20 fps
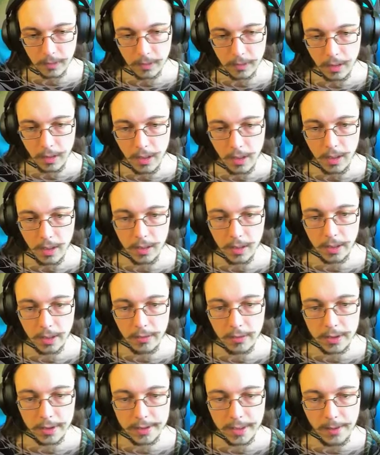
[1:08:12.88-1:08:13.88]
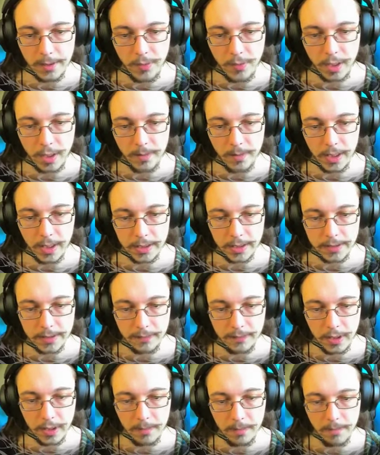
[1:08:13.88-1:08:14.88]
I like how I just keep breaking my legs every time.